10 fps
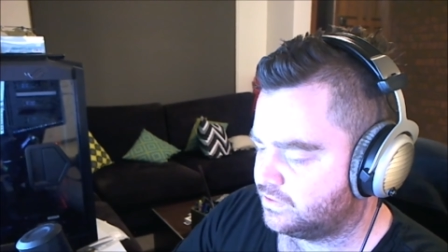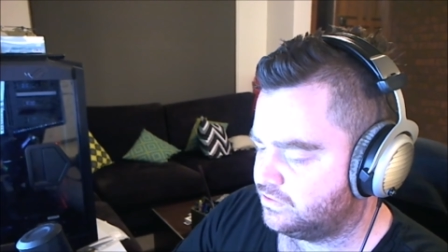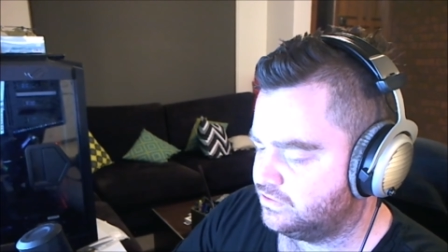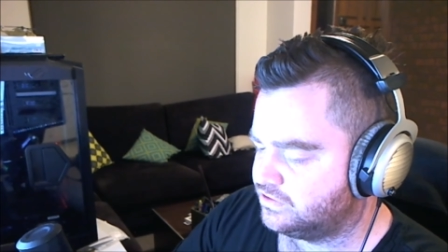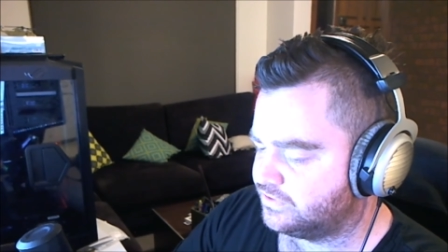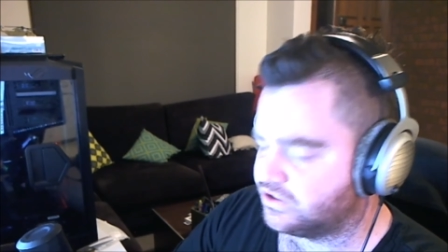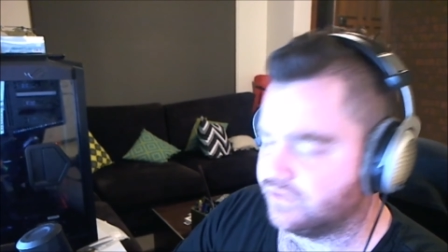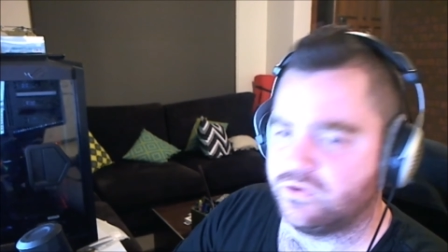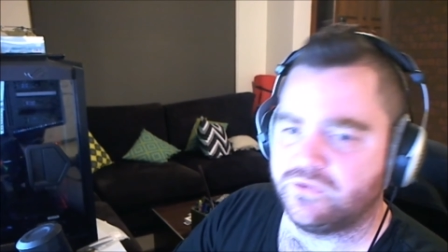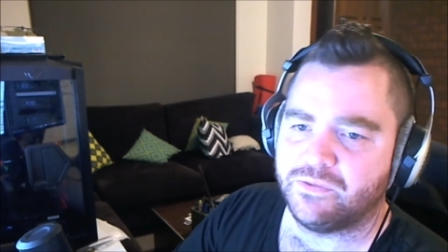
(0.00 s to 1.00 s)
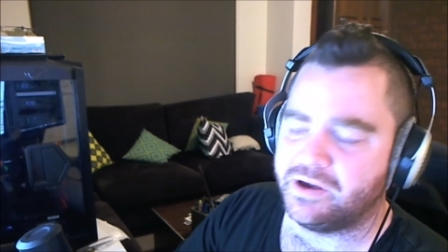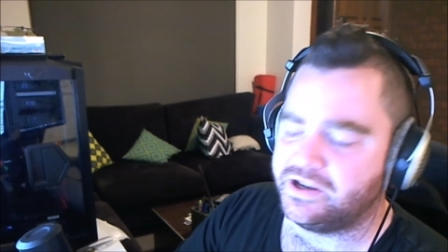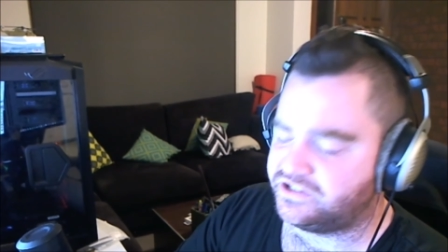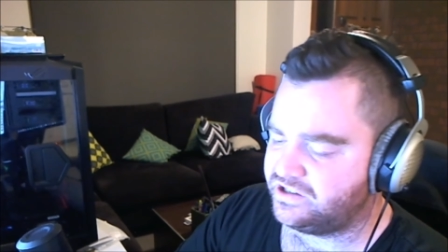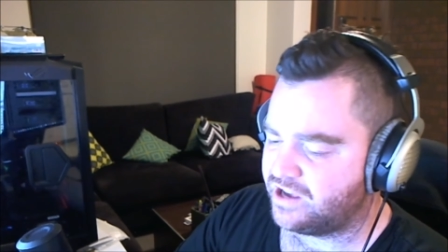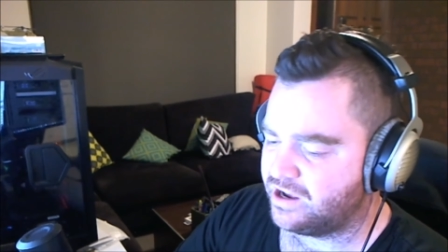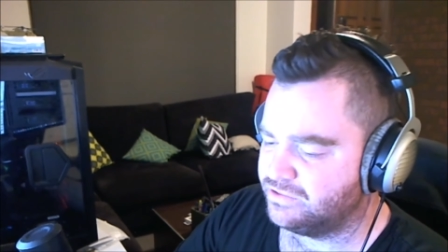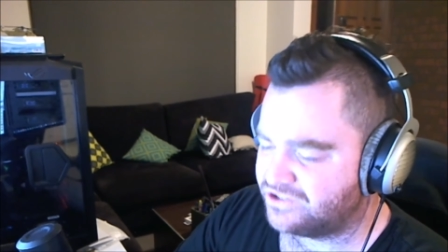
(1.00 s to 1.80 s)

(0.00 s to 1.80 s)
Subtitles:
use for stuff. Good for PC gamers.